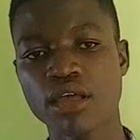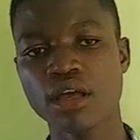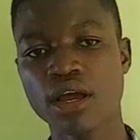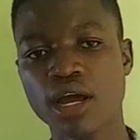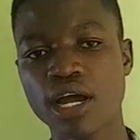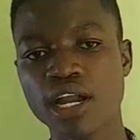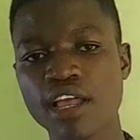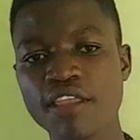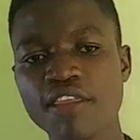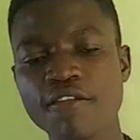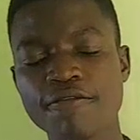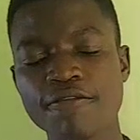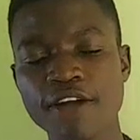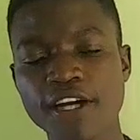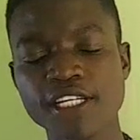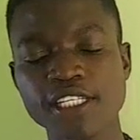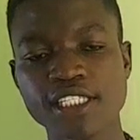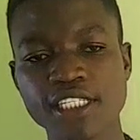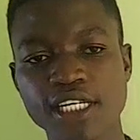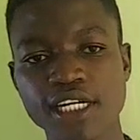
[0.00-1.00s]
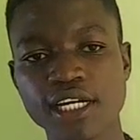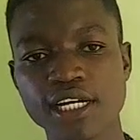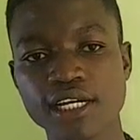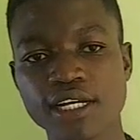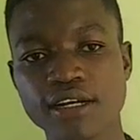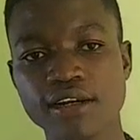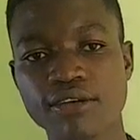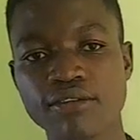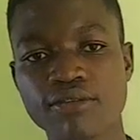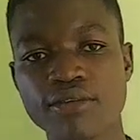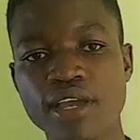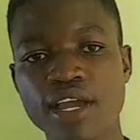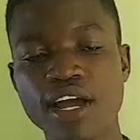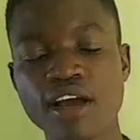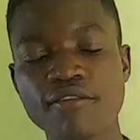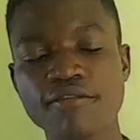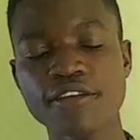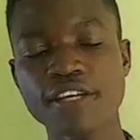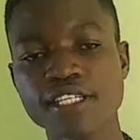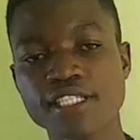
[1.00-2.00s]
Another factor we
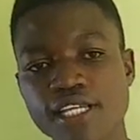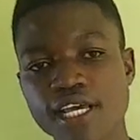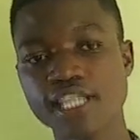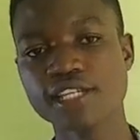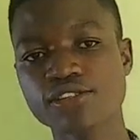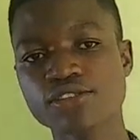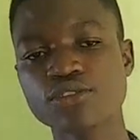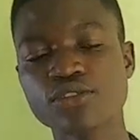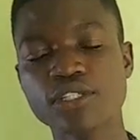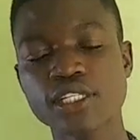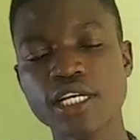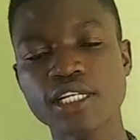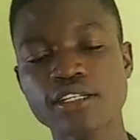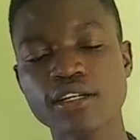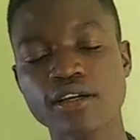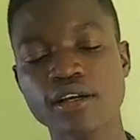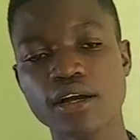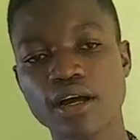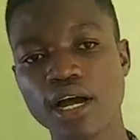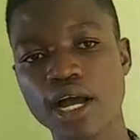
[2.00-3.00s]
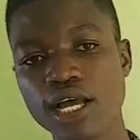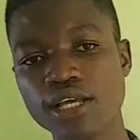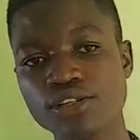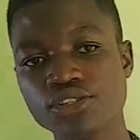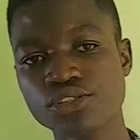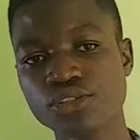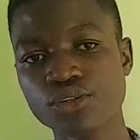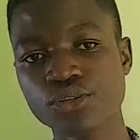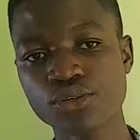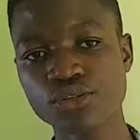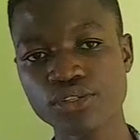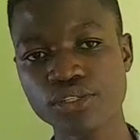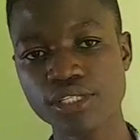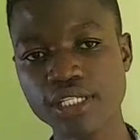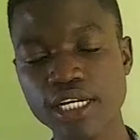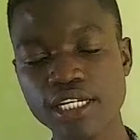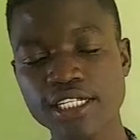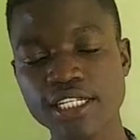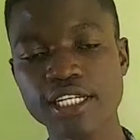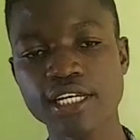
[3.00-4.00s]
have is
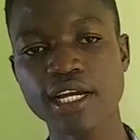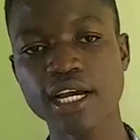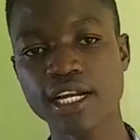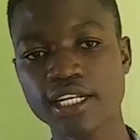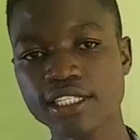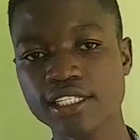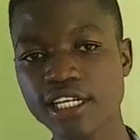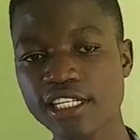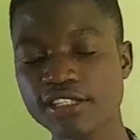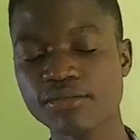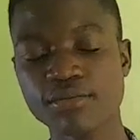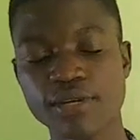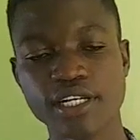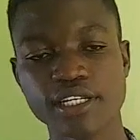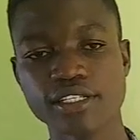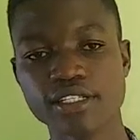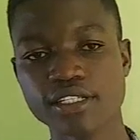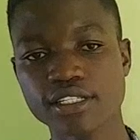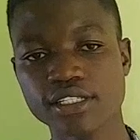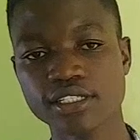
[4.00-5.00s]
isostatic adjustment.